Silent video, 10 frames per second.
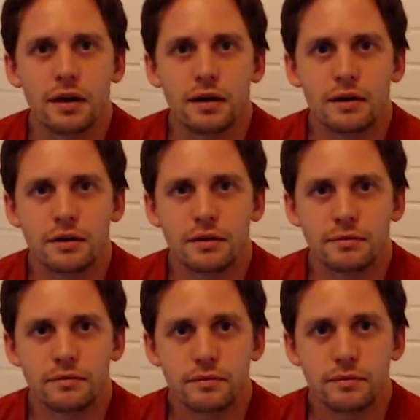
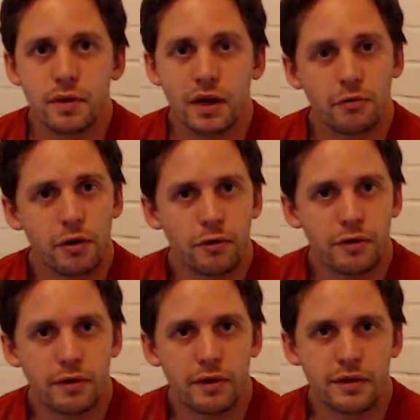but I wrote a
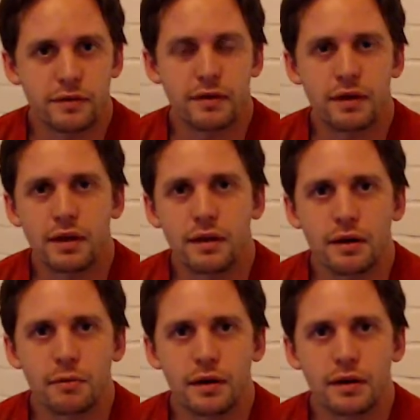few things today that I
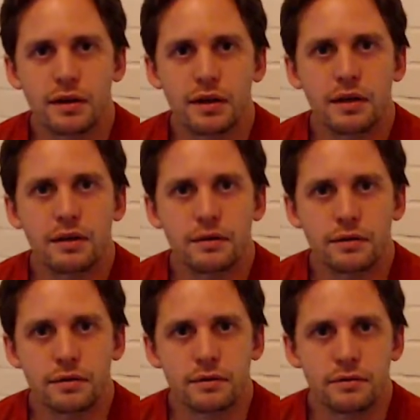wanted to get into.